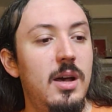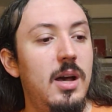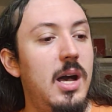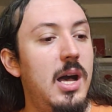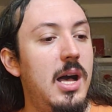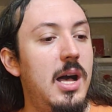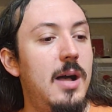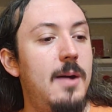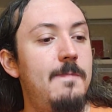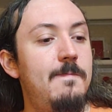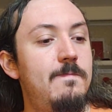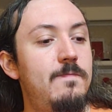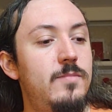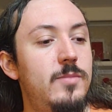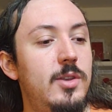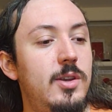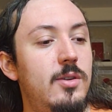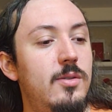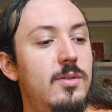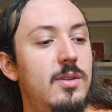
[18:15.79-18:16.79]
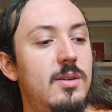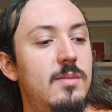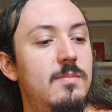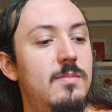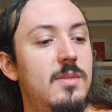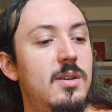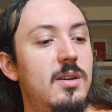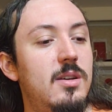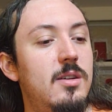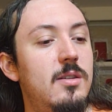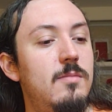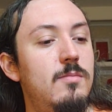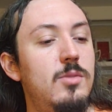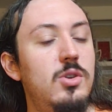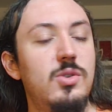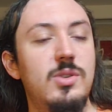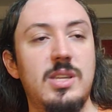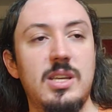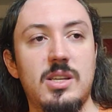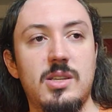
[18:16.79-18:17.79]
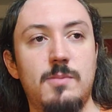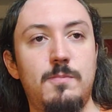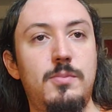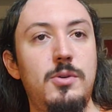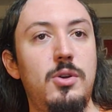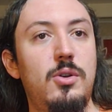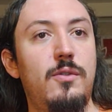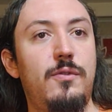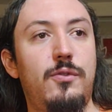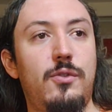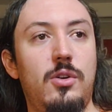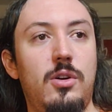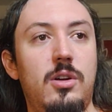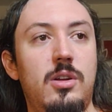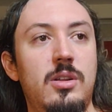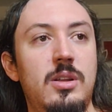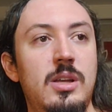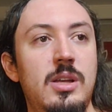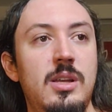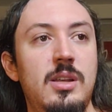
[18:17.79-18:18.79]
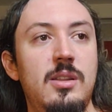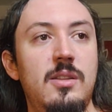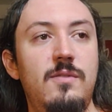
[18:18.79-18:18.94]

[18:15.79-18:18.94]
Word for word: Um, you know the the music's beautiful,